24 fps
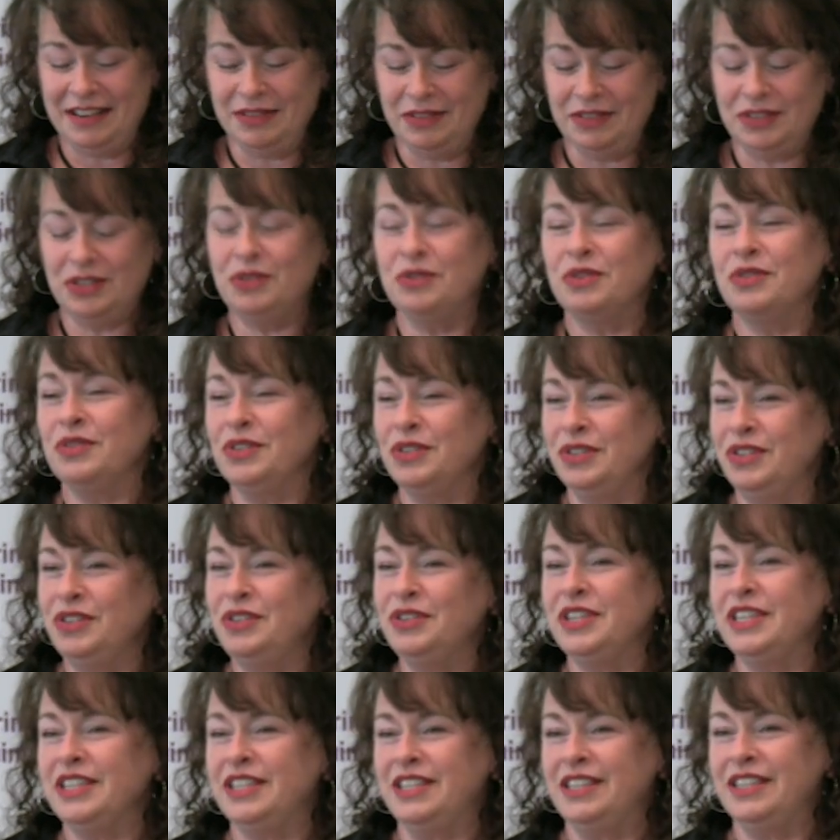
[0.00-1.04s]
so
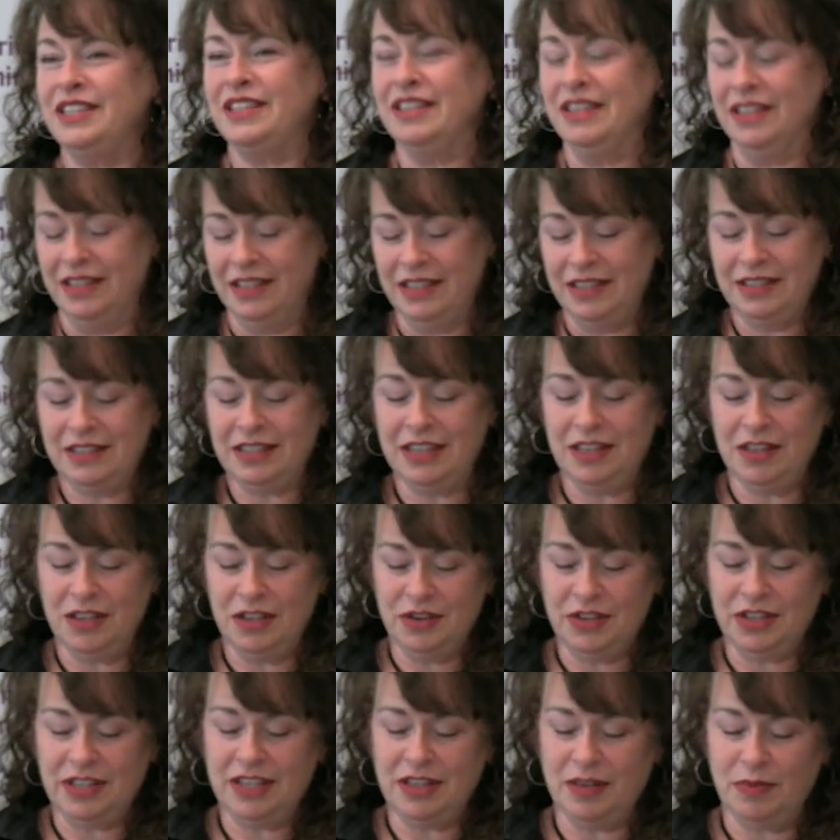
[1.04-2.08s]
you get to
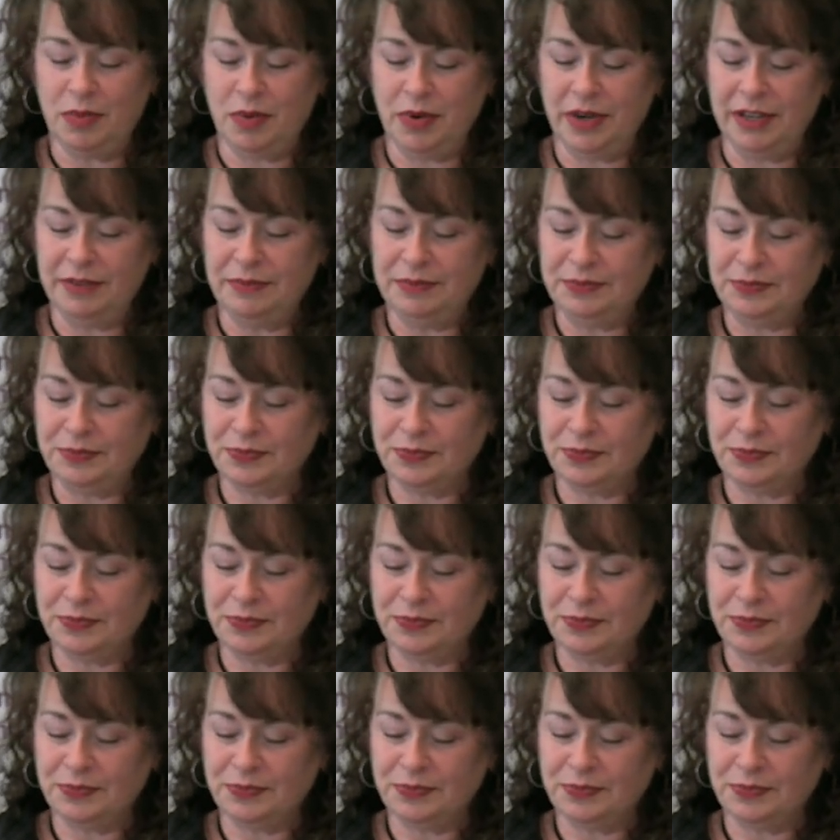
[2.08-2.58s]
see the point.